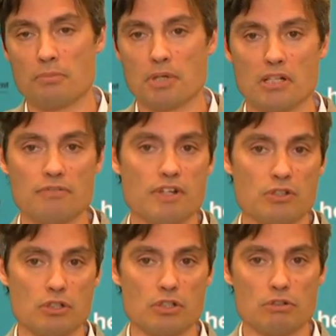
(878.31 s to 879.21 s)
by an
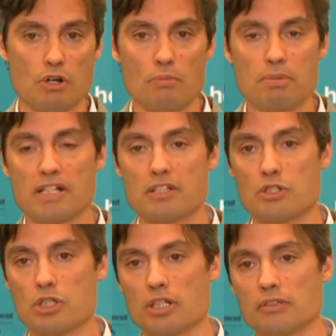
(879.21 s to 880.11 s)
infection control
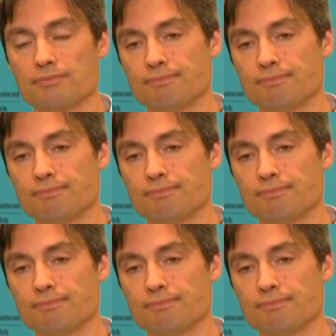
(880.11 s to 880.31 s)
practitioner